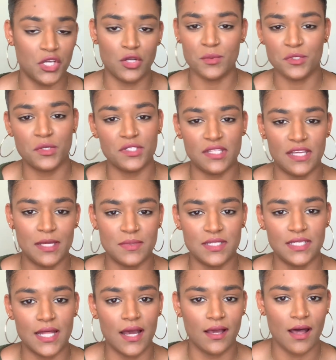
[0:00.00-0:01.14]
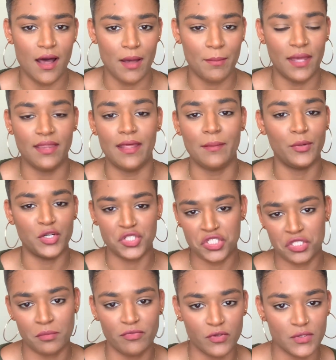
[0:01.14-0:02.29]
you can always go to ipsy.com and then
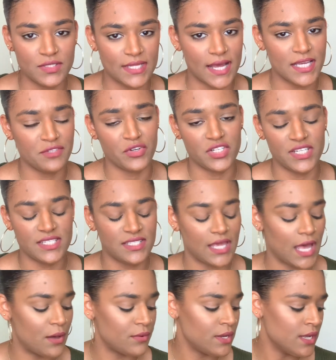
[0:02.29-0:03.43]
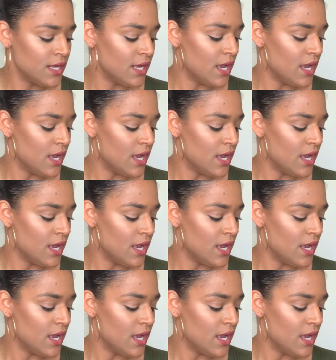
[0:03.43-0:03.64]
purchase them full size for a discount.